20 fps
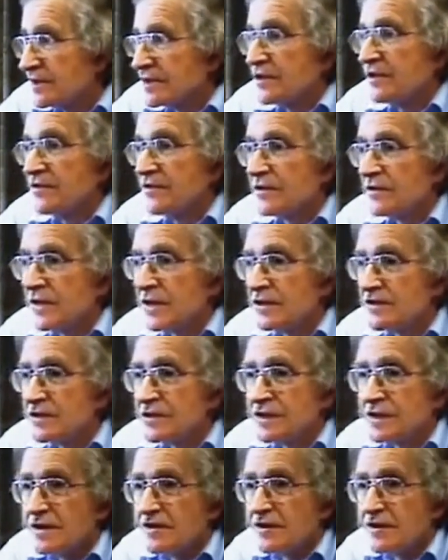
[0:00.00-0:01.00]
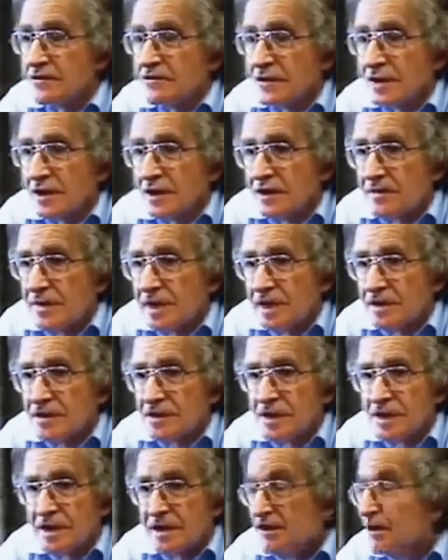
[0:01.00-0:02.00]
So if you're worried
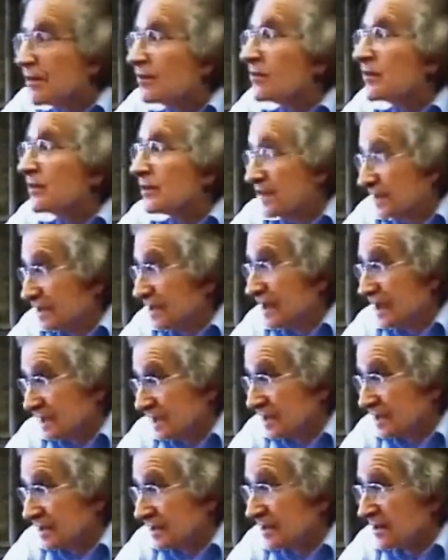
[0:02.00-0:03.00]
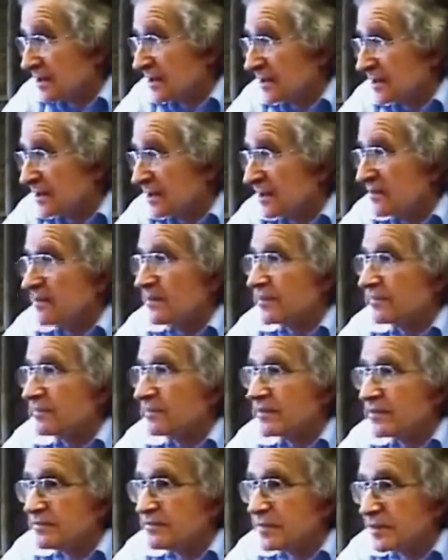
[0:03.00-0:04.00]
about, say, people
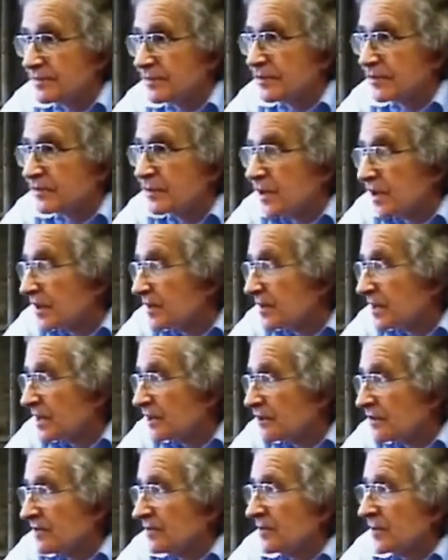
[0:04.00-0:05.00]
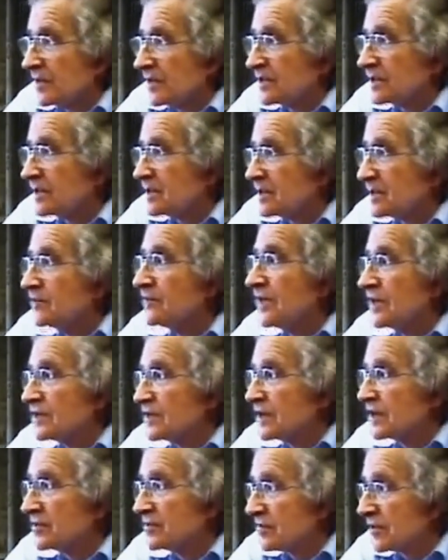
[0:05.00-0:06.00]
are worried about corporations
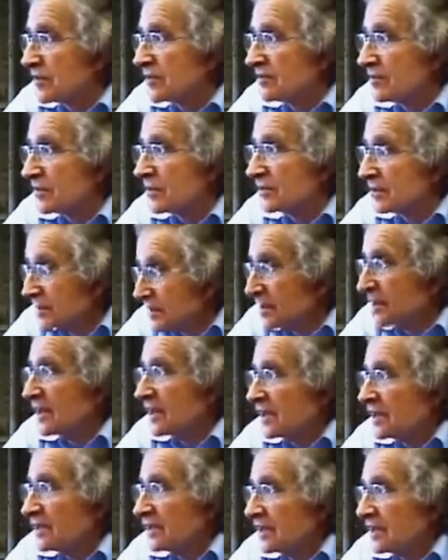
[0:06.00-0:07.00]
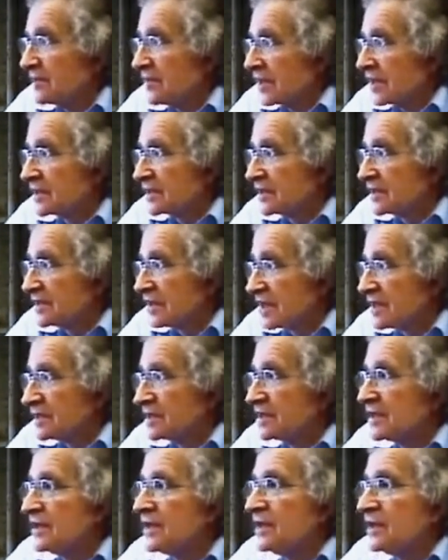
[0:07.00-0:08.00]
investing in Burma. Okay, that makes
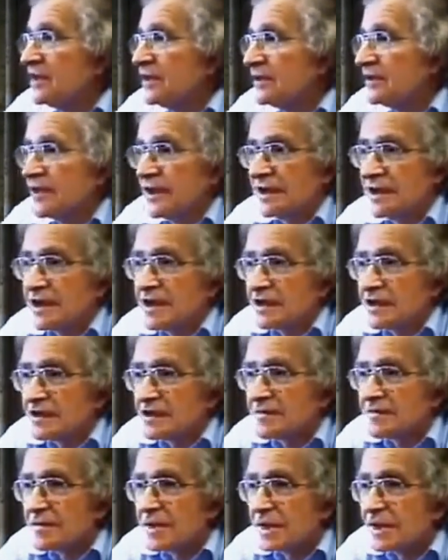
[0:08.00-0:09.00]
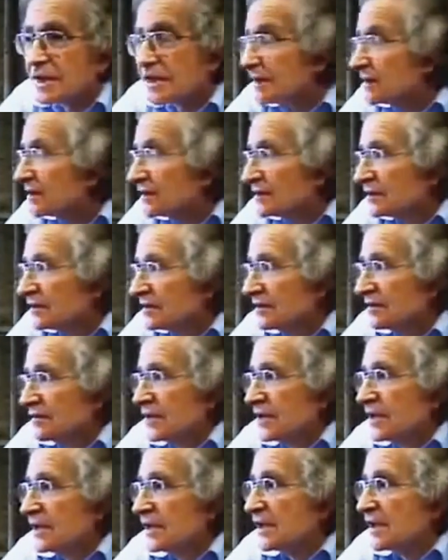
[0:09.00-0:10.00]
sense. In fact, I think there's a meeting
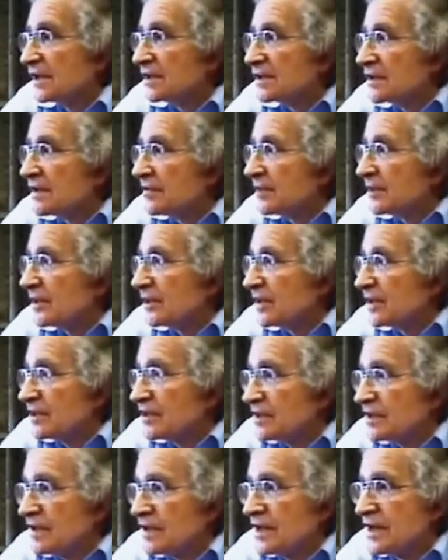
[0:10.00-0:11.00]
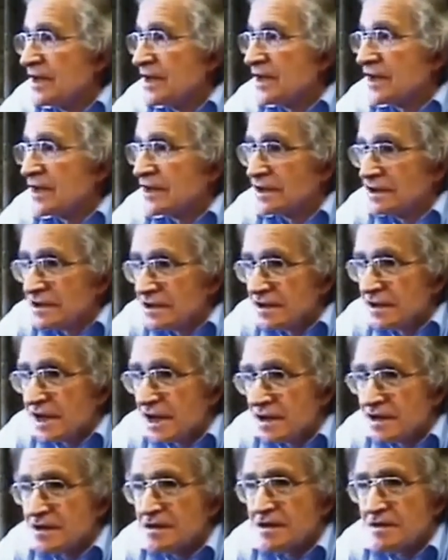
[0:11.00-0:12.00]
within the next couple of days. So
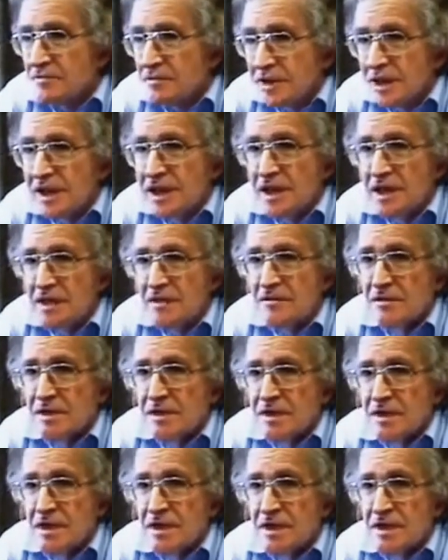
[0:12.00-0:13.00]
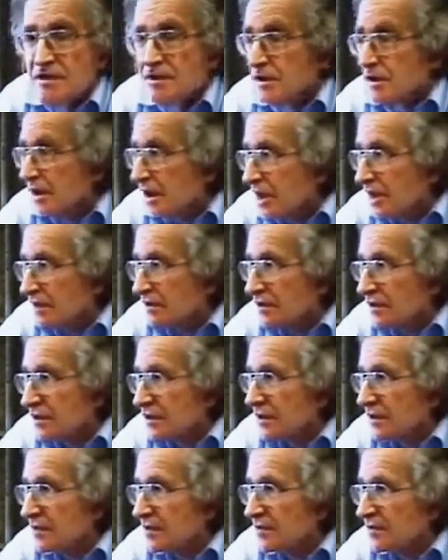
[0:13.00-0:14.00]
that's pleading with the
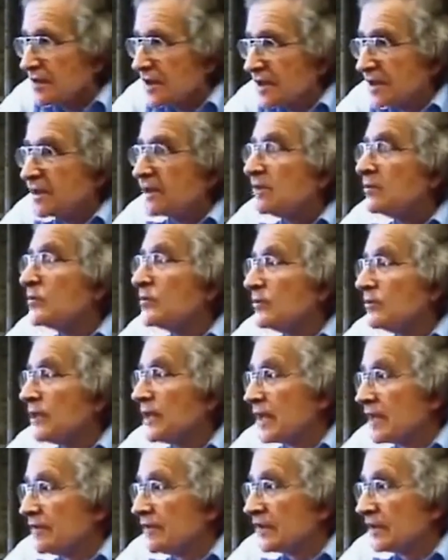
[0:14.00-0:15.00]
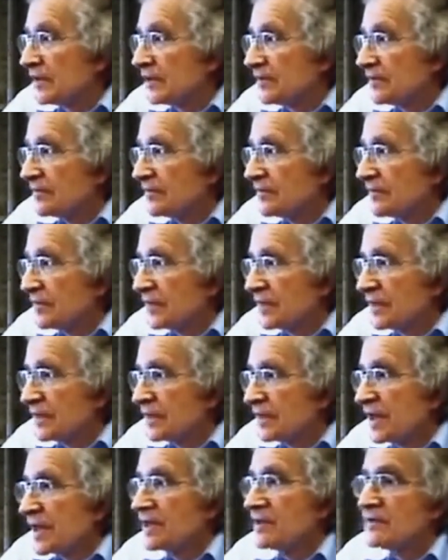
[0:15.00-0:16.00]
autocracy to be a little more benevolent.
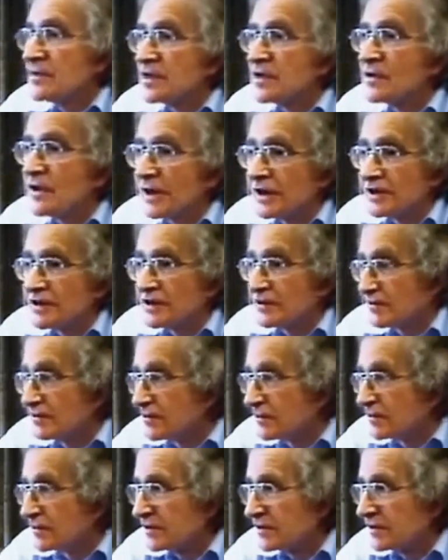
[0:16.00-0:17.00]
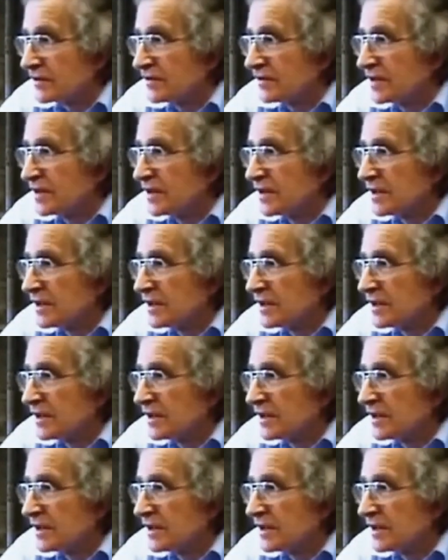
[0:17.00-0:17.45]
Not to be quite so brutal.